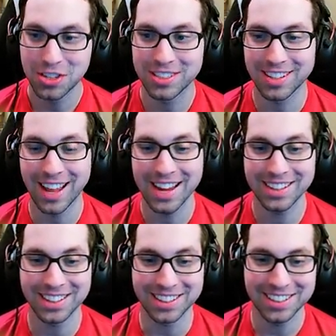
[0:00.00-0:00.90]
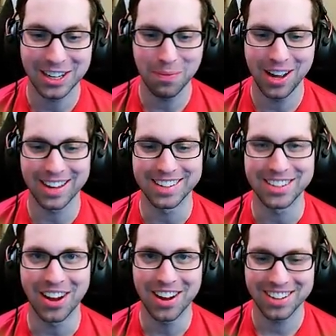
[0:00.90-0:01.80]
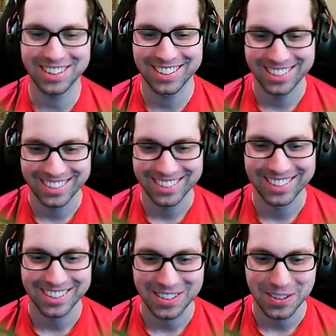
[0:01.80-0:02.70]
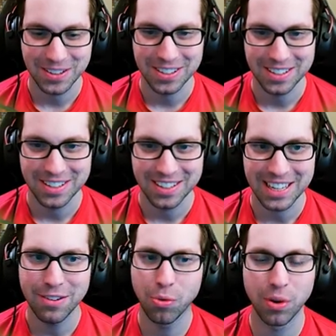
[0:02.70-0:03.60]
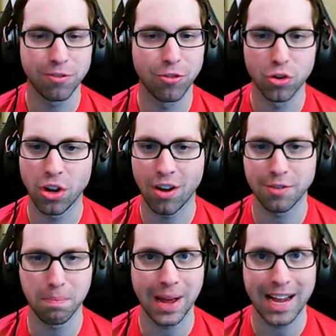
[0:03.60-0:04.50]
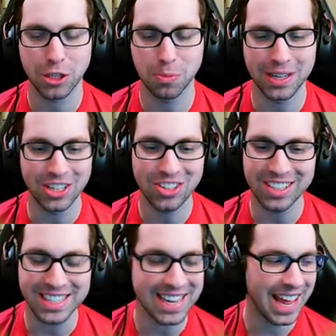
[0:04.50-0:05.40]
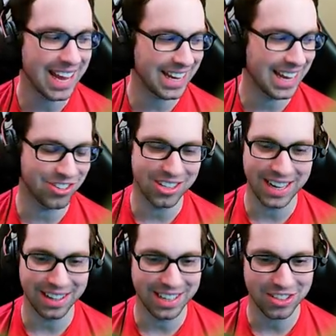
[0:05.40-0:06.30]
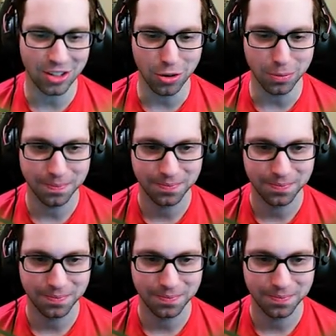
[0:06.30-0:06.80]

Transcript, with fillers: Slightly. Come on, doc. Even with full loft and backspin, you just can't catch it down that slope.